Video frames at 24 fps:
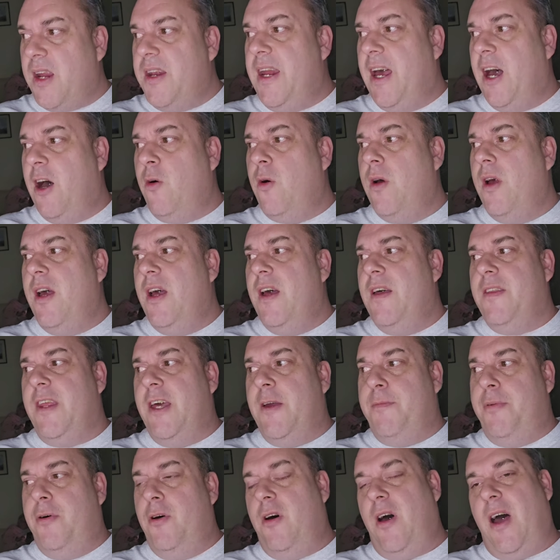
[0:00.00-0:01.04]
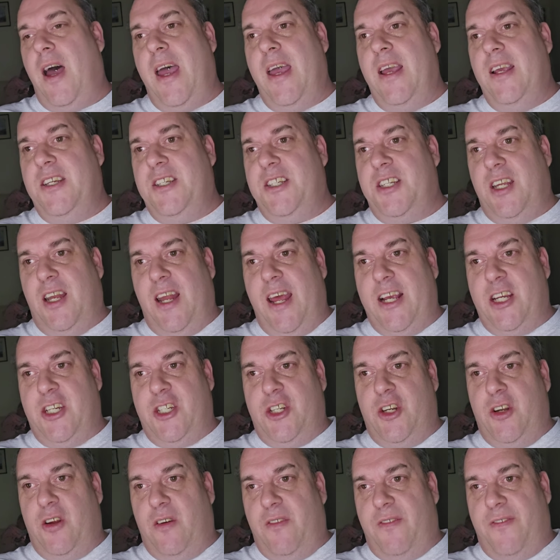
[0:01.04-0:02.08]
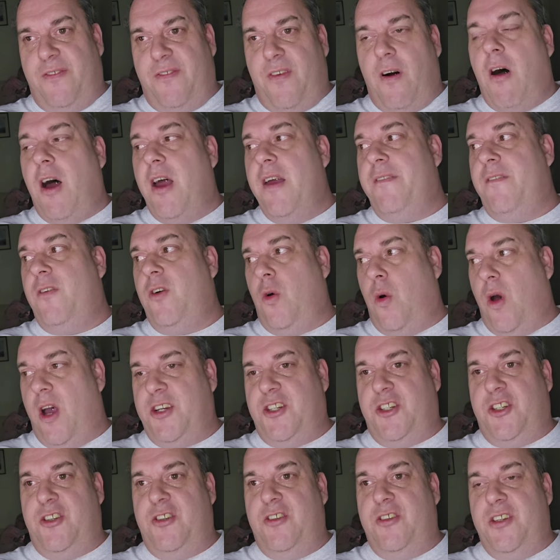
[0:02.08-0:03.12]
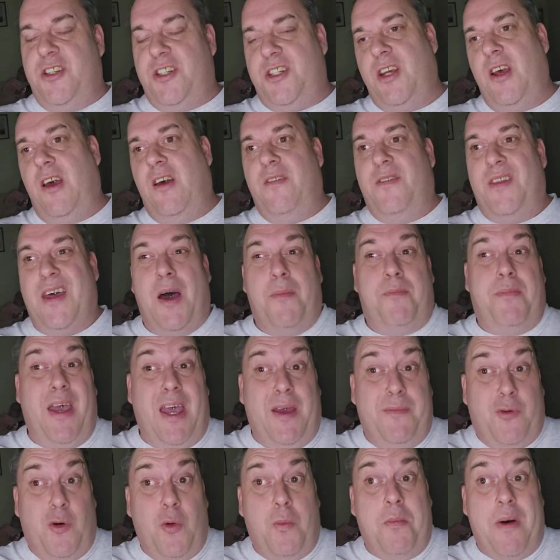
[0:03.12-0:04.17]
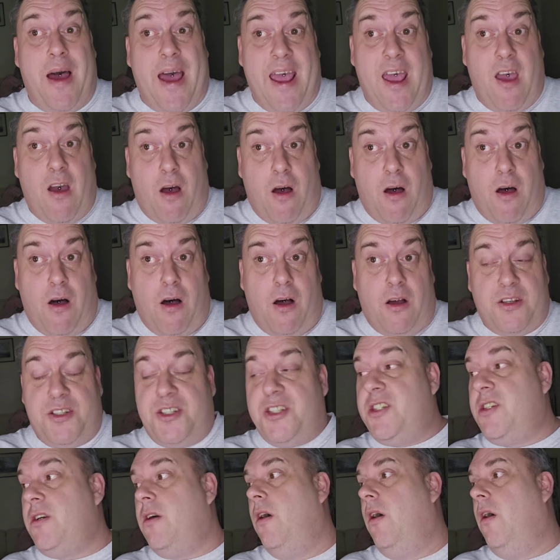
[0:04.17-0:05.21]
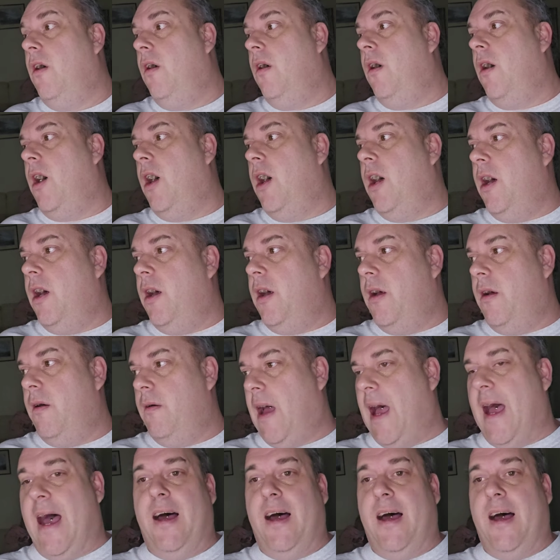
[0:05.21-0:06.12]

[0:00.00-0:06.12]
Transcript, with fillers: Now, they put a selection of five questions that people may ask uh,